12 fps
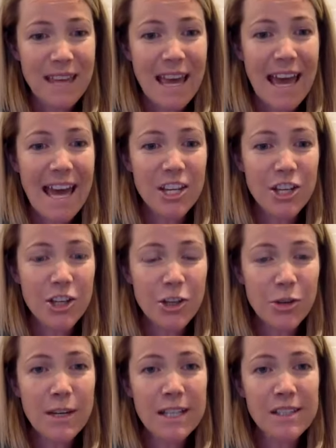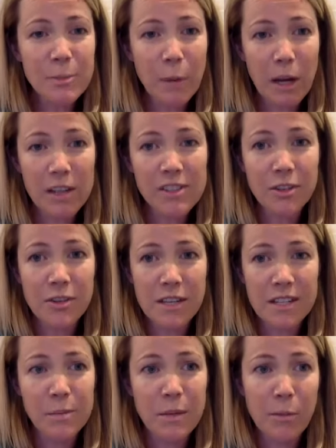and you can sponsor
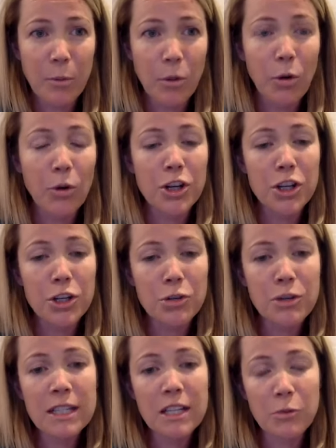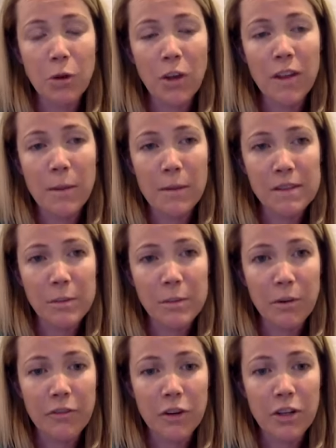these people or you can enroll them as a
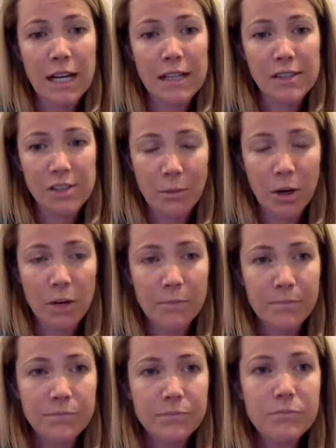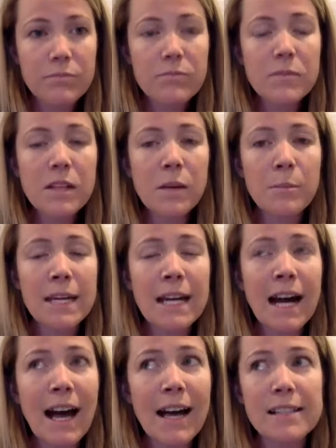preferred customer
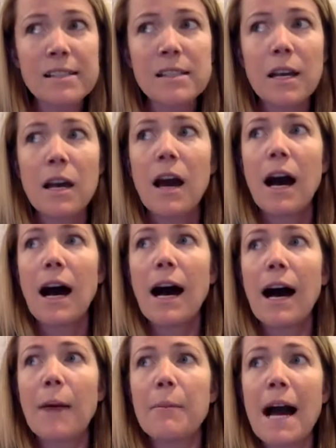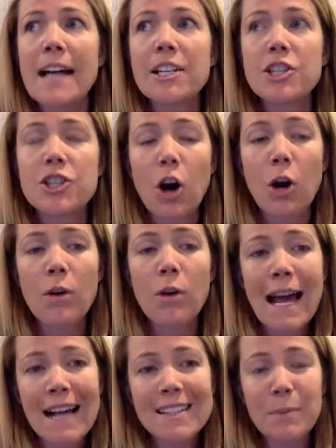because um, I don't
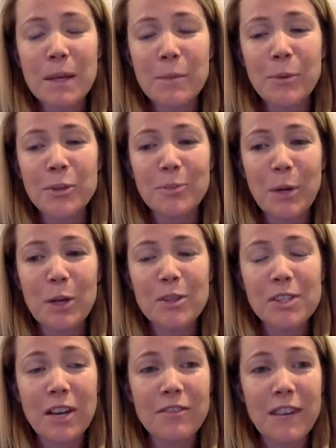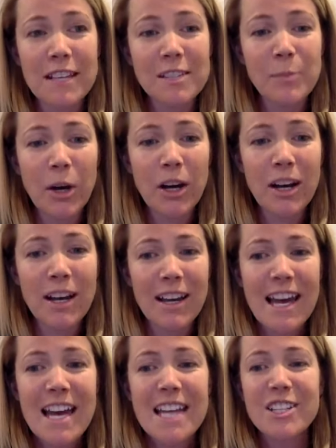ask people to post on Facebook
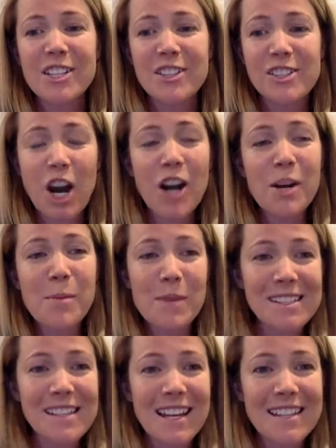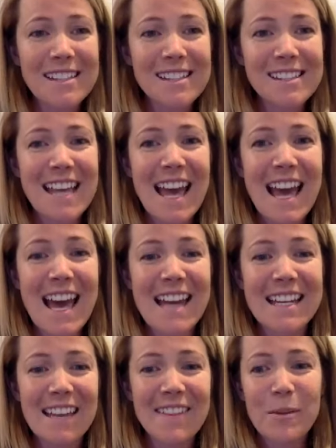to start a business
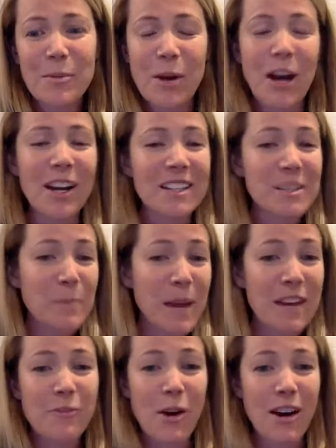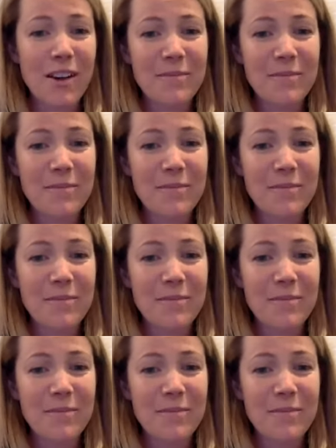and get their products paid for.